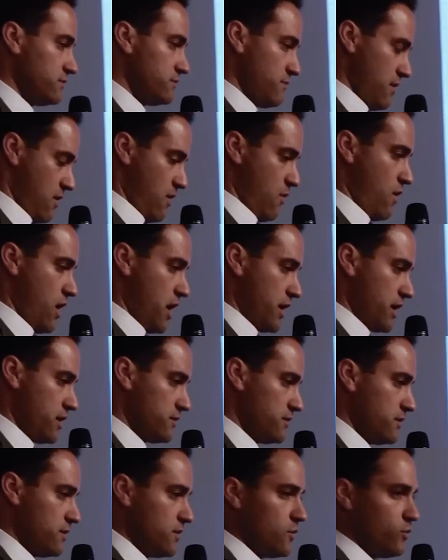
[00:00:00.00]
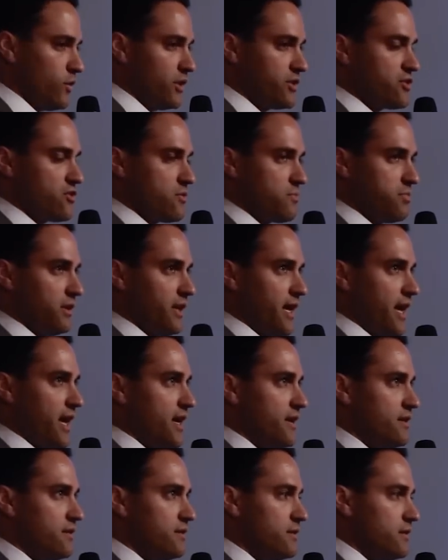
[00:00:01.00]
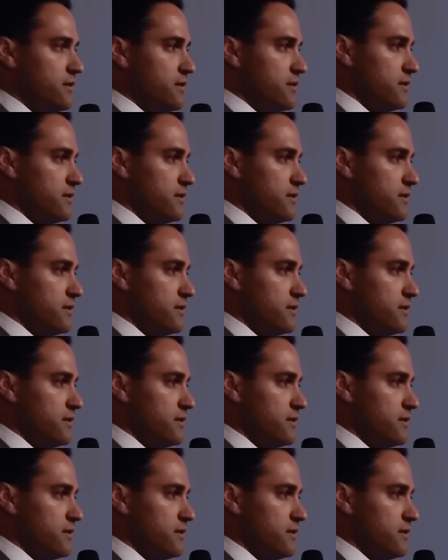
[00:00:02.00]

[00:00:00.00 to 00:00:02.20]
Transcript: marijuana, what's your plan